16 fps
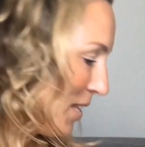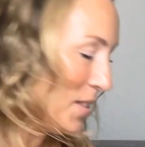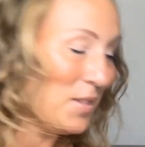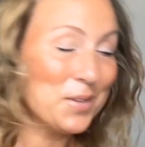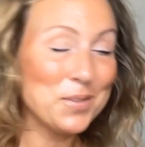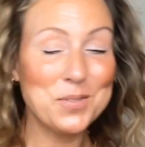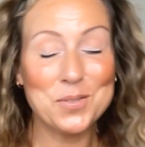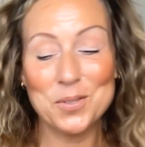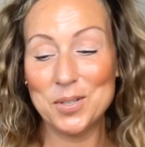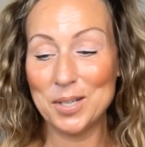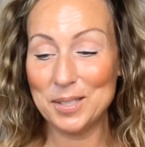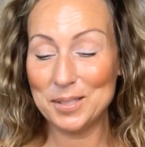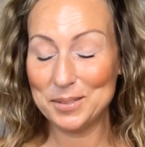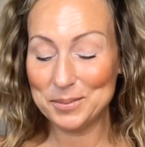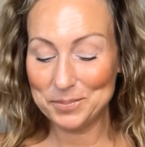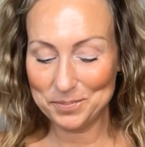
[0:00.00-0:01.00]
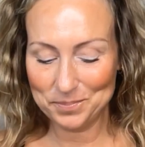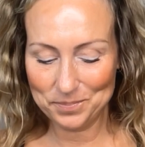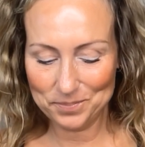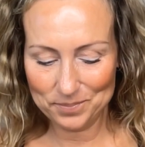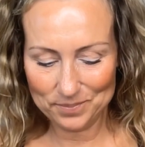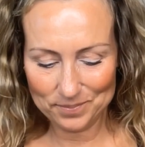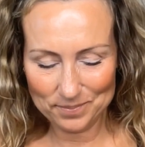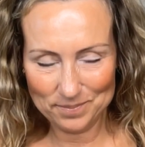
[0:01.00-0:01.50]
Those are good.
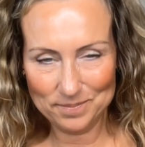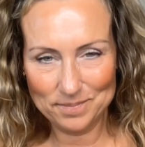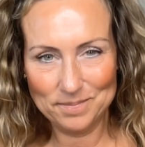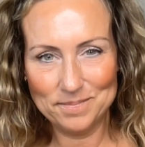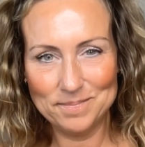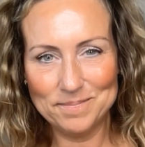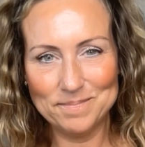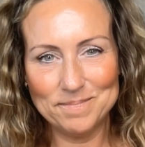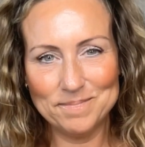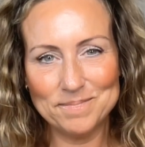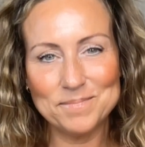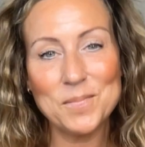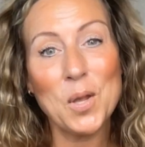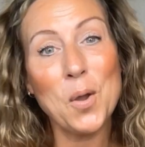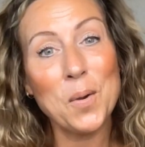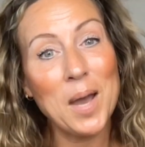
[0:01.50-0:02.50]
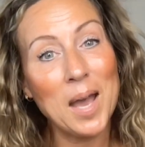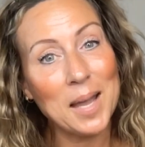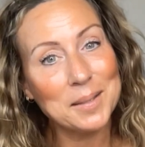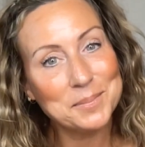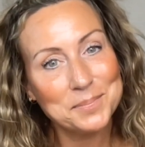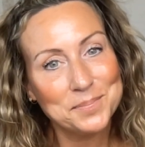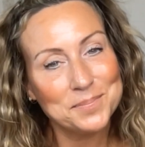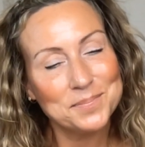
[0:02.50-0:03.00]
Okay.
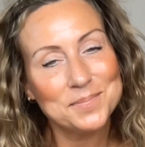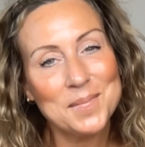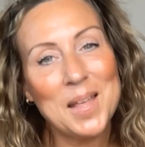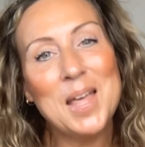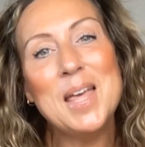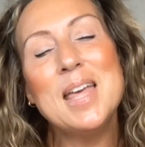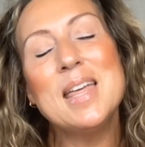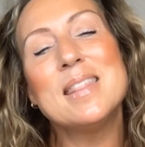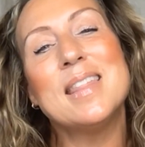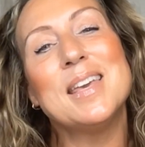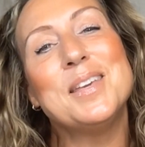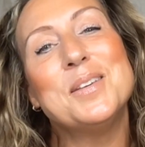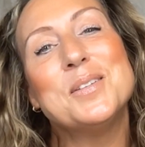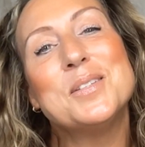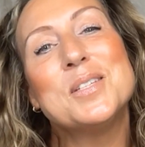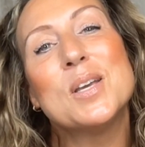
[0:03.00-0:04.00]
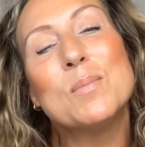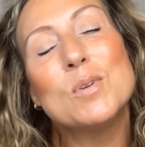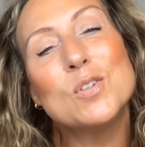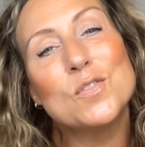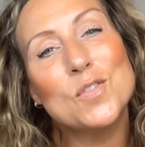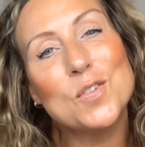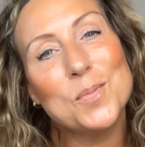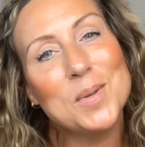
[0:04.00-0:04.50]
Thank you so much
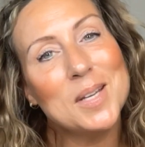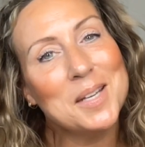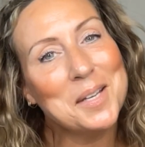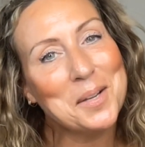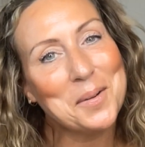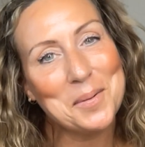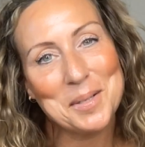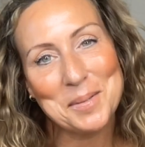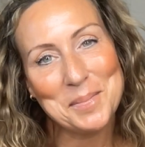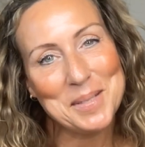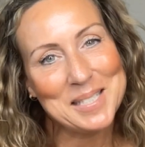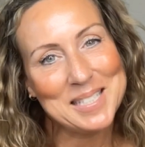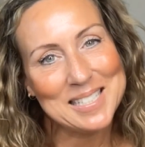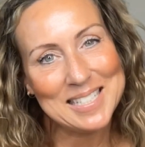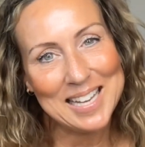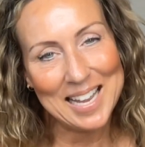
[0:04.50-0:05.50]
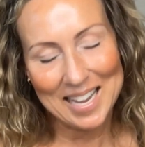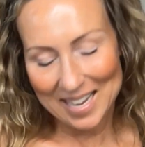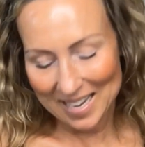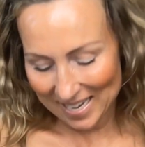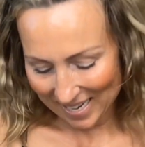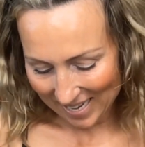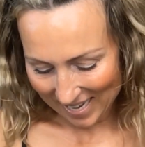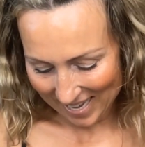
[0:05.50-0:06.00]
for being here with me
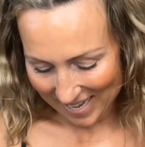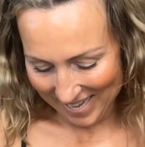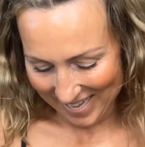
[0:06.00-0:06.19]
today.